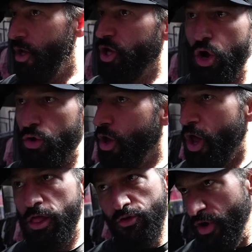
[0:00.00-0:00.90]
you know,
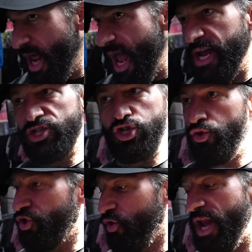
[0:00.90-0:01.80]
three days,
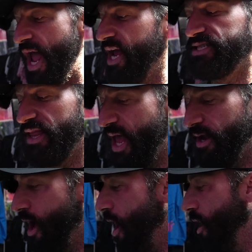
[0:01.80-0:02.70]
two, three days, and
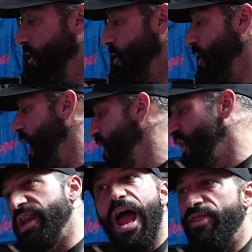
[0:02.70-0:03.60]
then uh, right. and
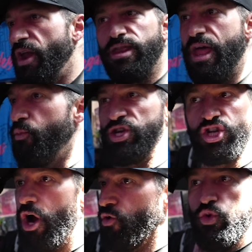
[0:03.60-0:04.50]
then yeah, then then we
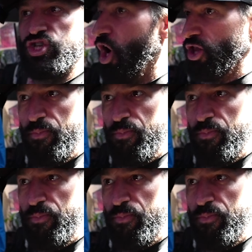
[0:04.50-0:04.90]
start we start the